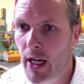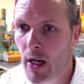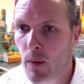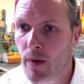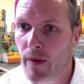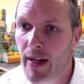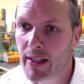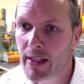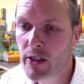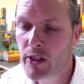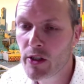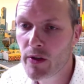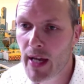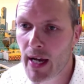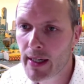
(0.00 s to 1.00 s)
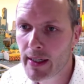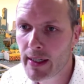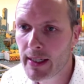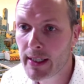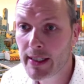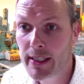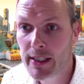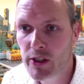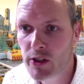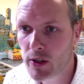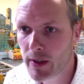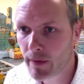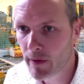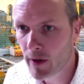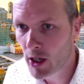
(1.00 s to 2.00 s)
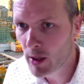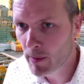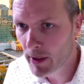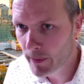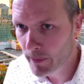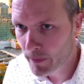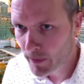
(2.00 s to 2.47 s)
we've had to do that in a digital environment.